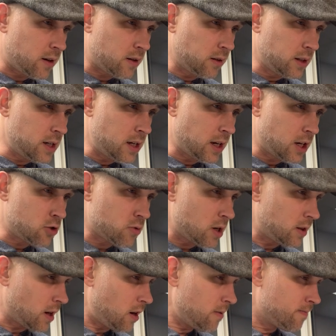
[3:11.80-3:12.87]
leading edge right
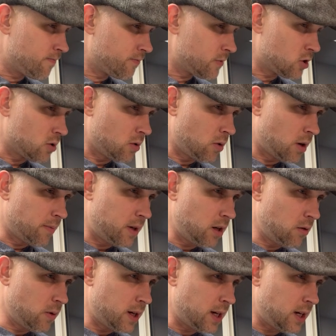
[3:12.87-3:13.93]
there. So I'm going to
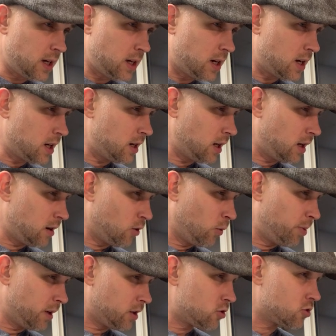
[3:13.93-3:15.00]
go ahead and
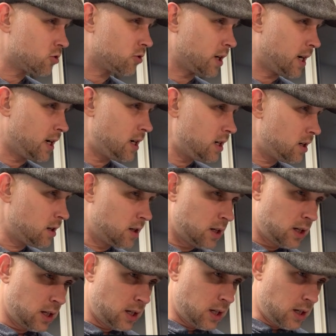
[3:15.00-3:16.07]
open a trade
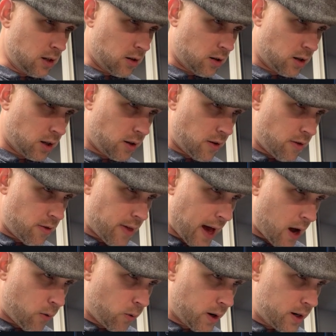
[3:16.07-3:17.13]
on
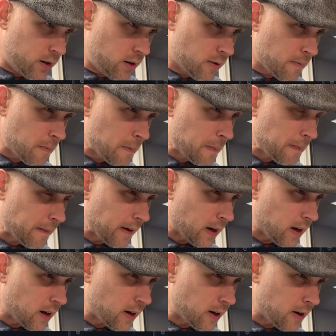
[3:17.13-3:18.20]
that one.
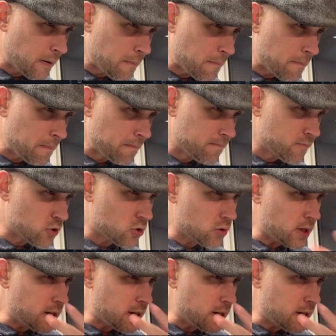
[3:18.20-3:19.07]
Should